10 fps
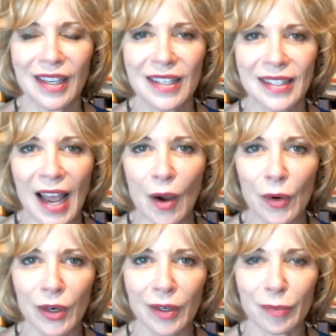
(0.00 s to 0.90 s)

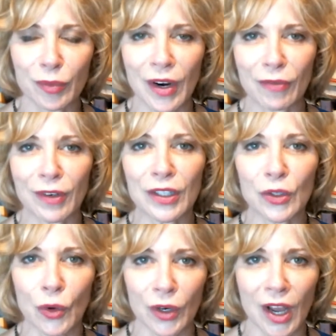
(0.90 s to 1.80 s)
sour preference
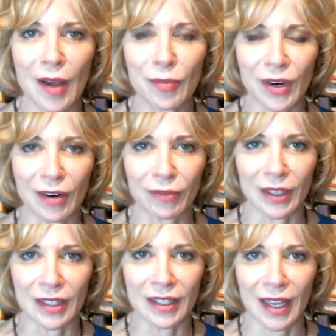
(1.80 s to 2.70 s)
or not
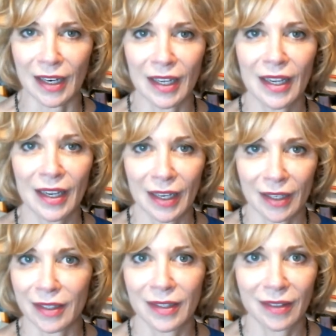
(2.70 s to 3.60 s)
preference that
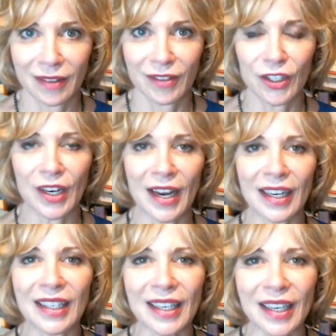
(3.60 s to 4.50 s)
is
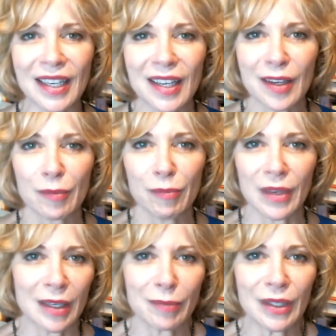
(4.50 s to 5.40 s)
genetically
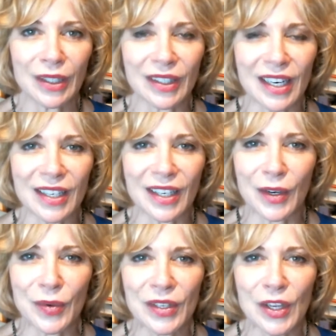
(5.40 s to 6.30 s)
inbuilt there,
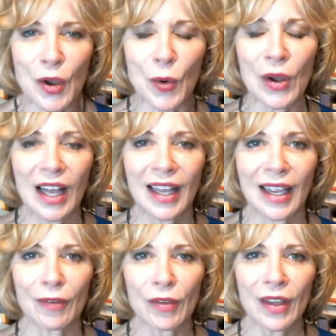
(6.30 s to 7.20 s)
So
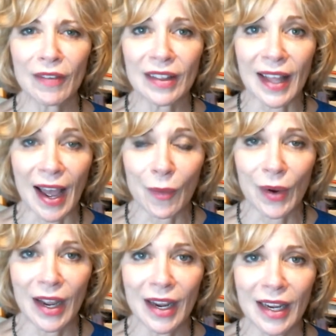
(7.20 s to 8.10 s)
if you think of it that
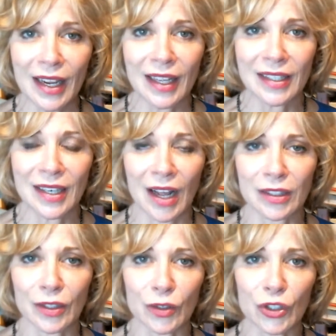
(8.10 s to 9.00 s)
way, it's not
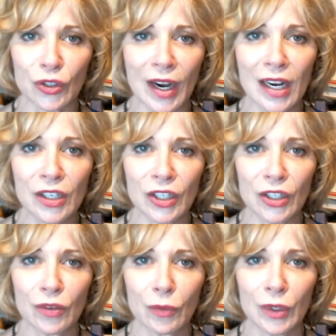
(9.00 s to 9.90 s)
so strange, and
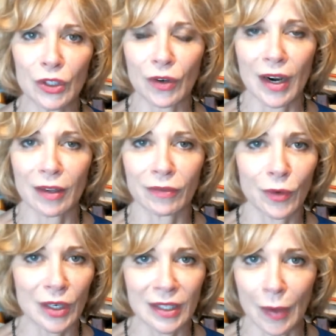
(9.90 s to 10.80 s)
you wouldn't try to
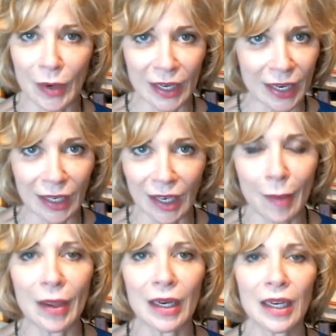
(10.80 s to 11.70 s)
force someone to eat a
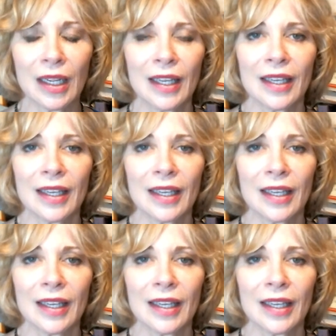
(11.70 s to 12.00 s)
lemon